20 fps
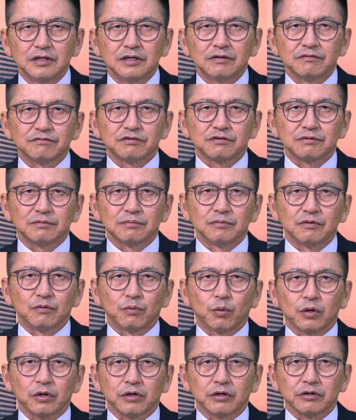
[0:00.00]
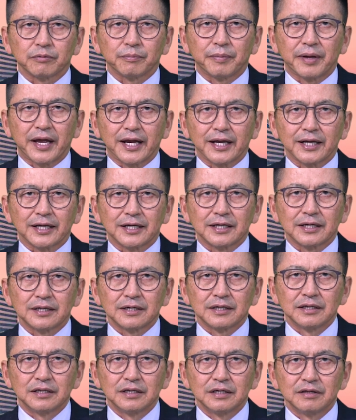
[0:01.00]
from World Bank
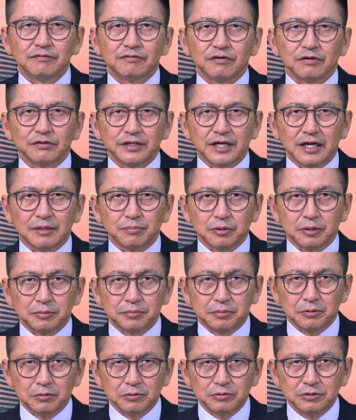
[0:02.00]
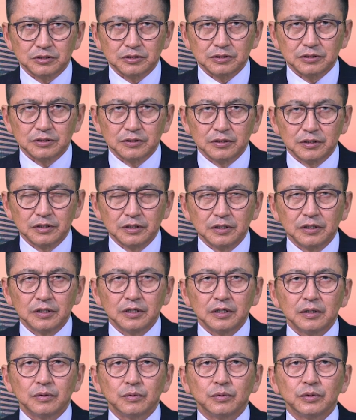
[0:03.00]
for that purpose,
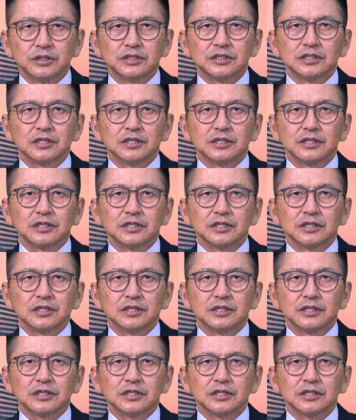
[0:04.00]
which